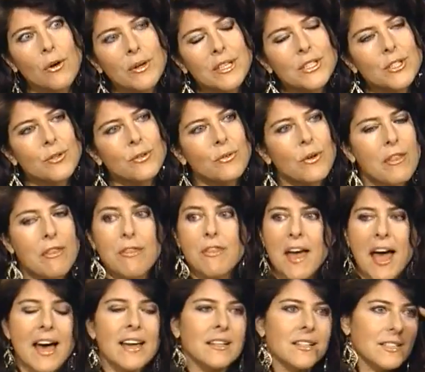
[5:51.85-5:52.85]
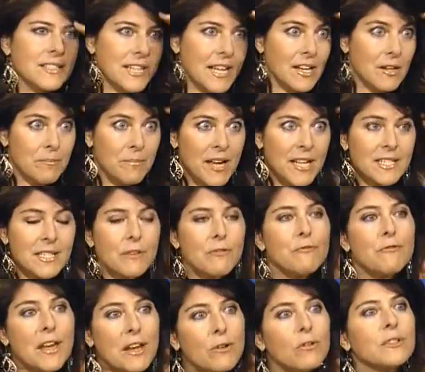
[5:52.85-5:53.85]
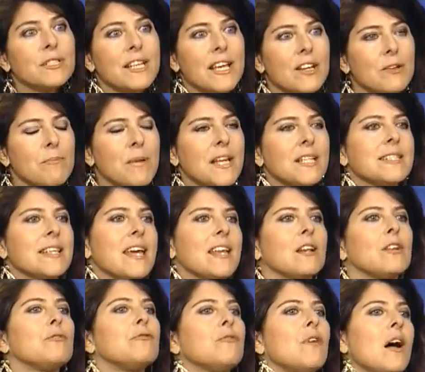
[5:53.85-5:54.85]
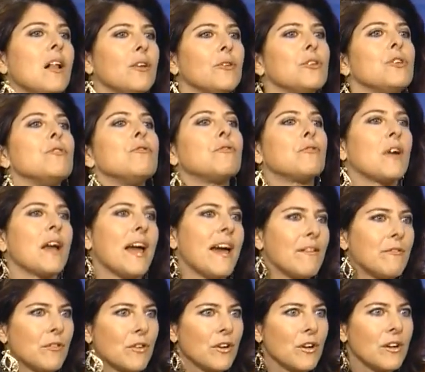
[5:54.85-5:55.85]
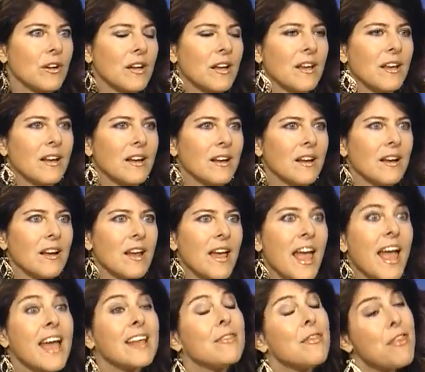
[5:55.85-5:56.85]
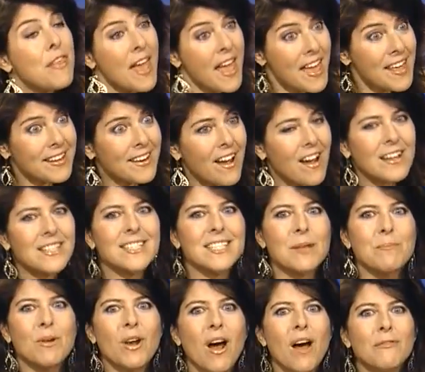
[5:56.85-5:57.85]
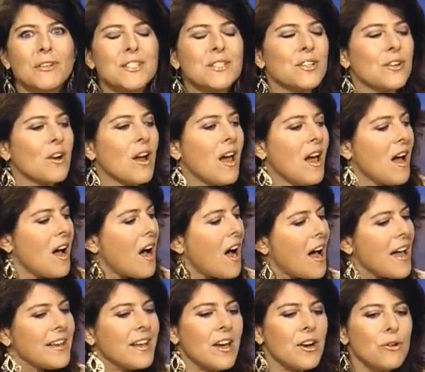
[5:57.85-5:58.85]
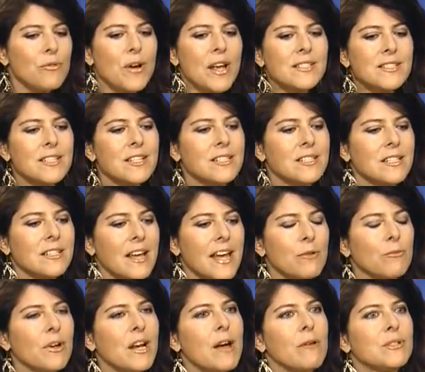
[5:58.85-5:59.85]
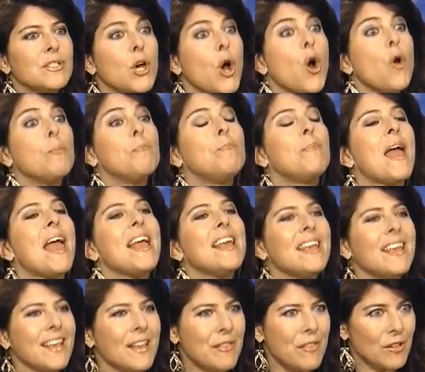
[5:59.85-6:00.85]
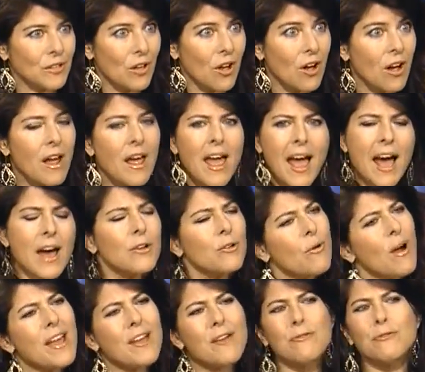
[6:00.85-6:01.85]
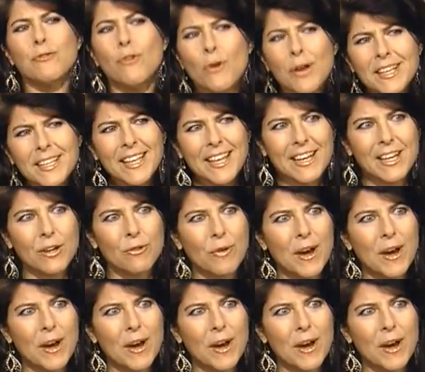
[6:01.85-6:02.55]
go into that database, a federal database, and it'll follow you forever. And then I said, but officer, I got arrested tonight when I was obeying the law. How do I avoid getting